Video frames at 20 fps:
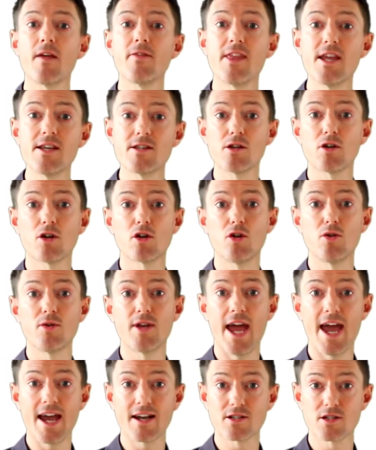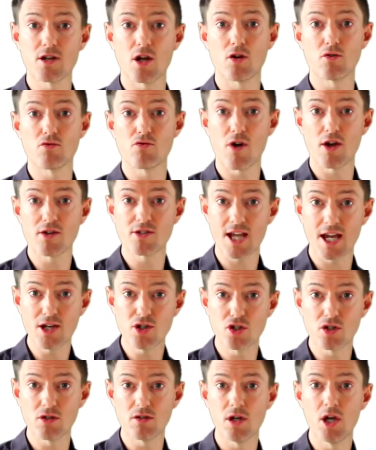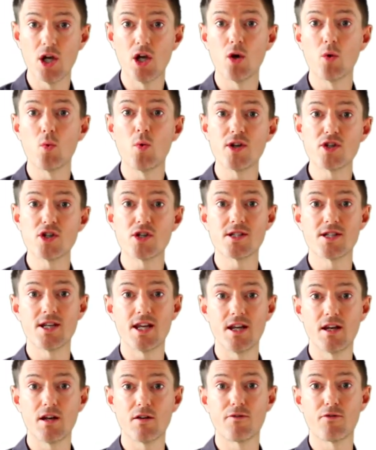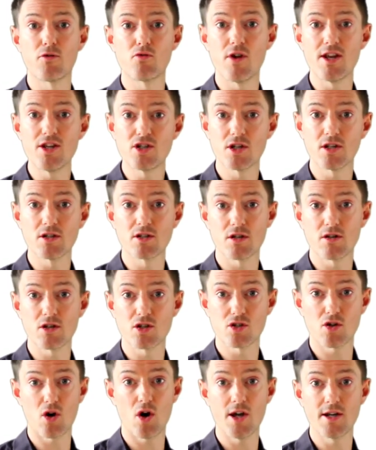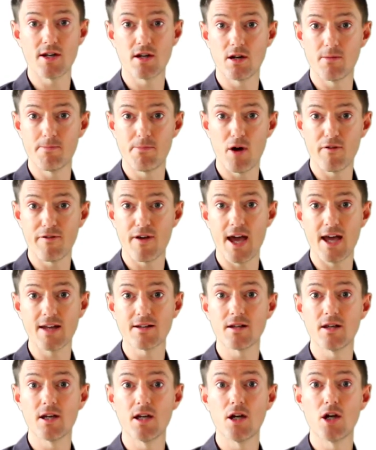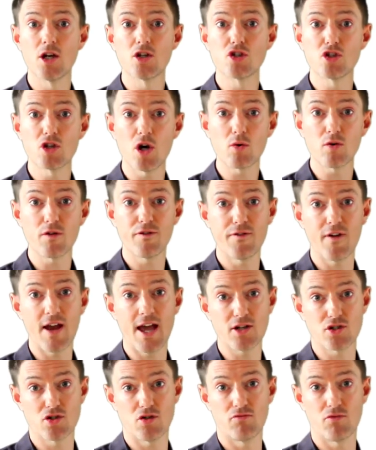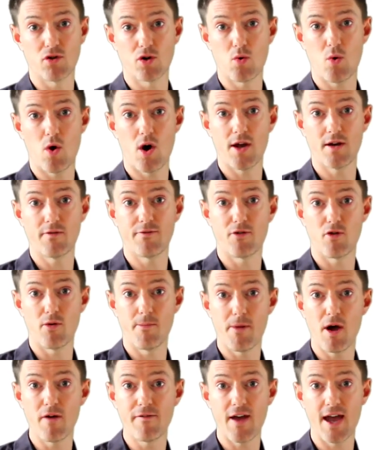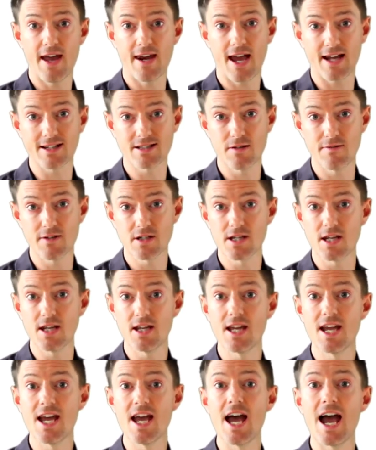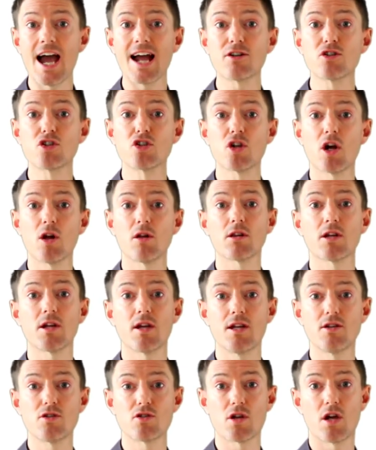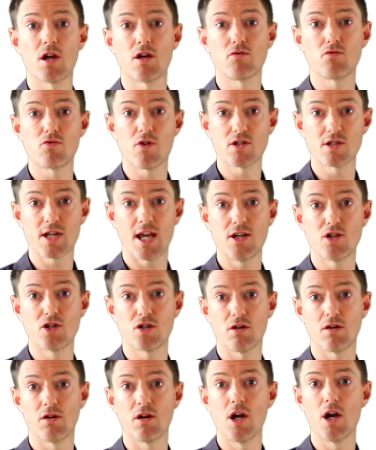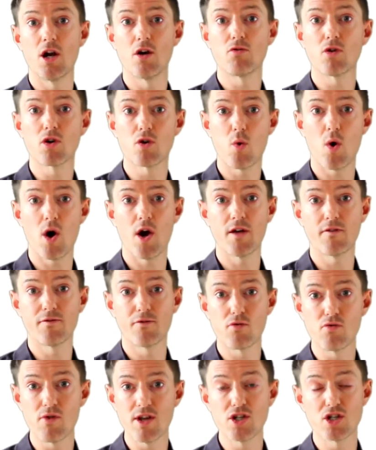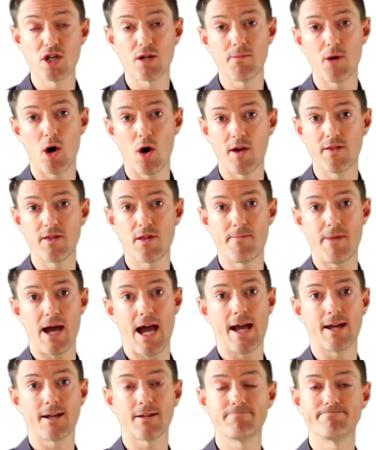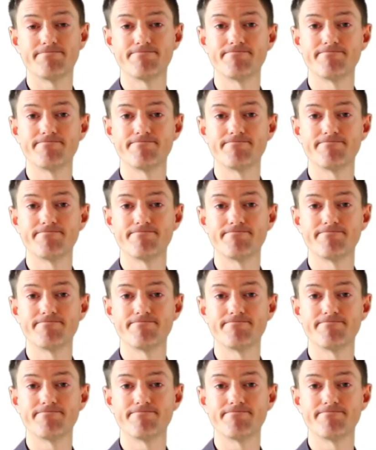These include external rotation, which is needed for reaching to the side and above head, shoulder flexion required for above head activity, and shoulder internal rotation required for reaching behind the back.